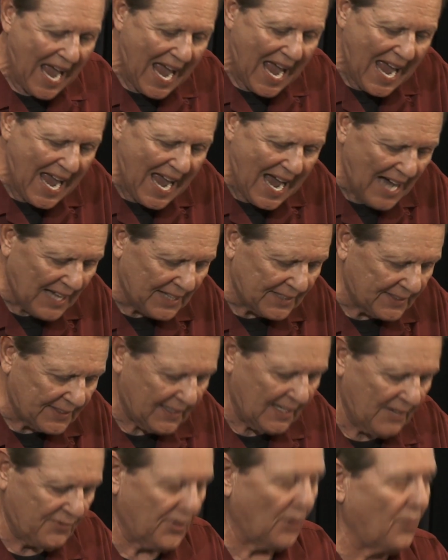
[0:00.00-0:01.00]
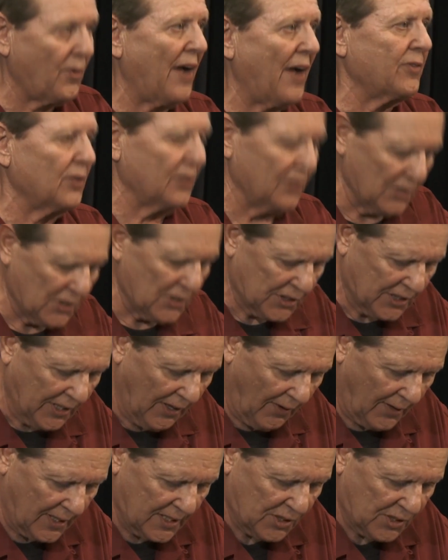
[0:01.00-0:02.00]
and if the
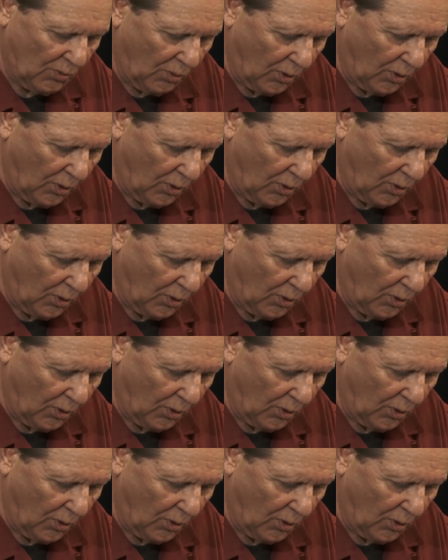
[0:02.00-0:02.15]
revolutionaries